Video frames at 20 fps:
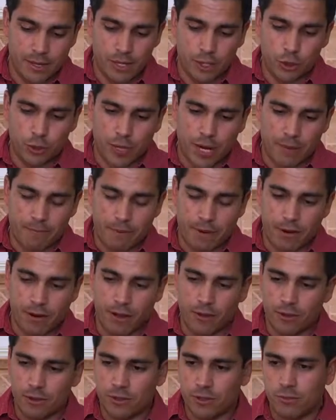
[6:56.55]
trap in all
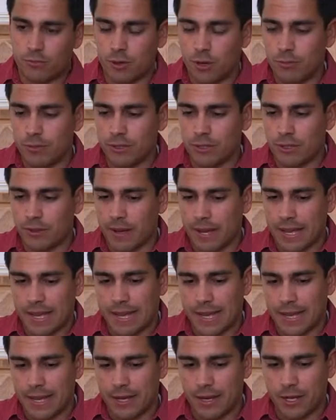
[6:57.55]
those aromas so I
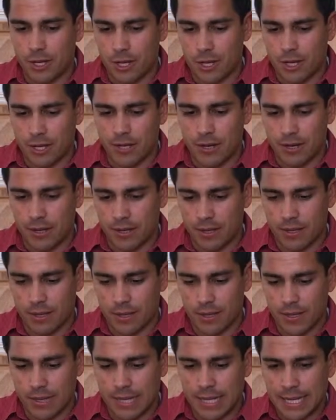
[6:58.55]
can get a good
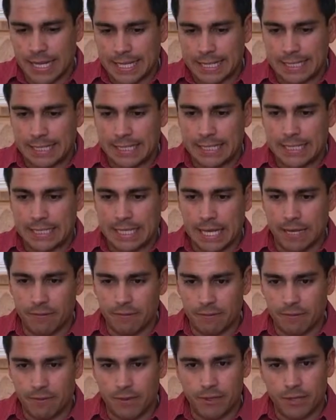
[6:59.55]
sniff,
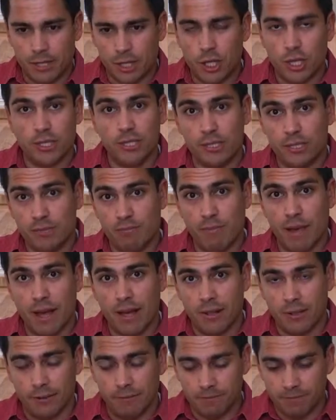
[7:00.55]
a good
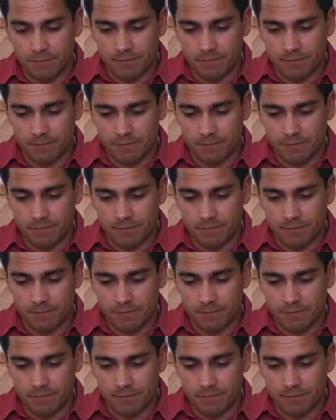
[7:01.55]
smell